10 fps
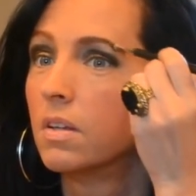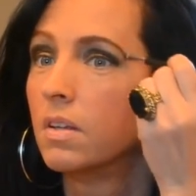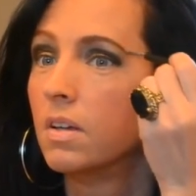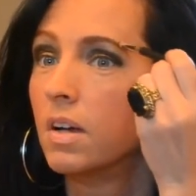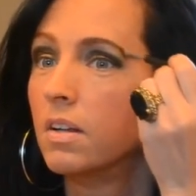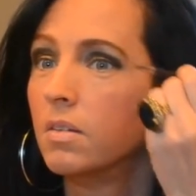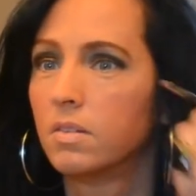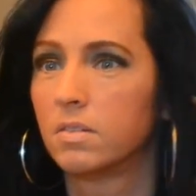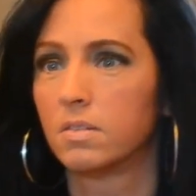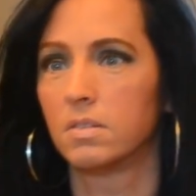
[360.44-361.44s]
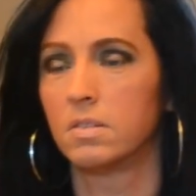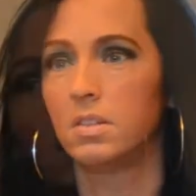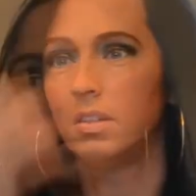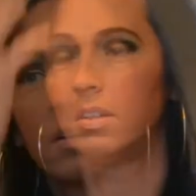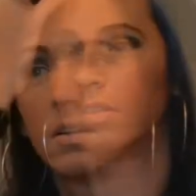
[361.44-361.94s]
See, I didn't
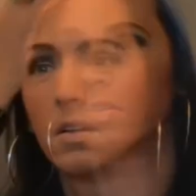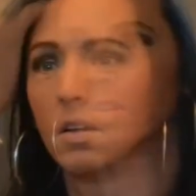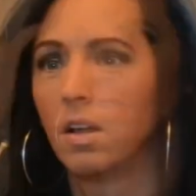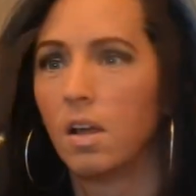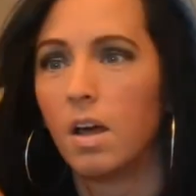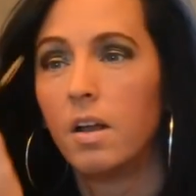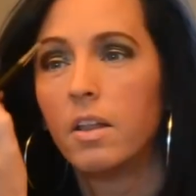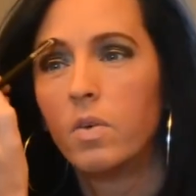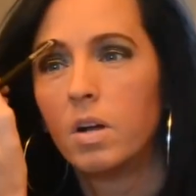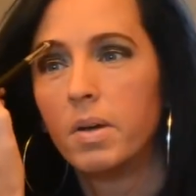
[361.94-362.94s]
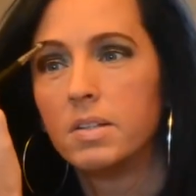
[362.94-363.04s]
see the difference. Another one of my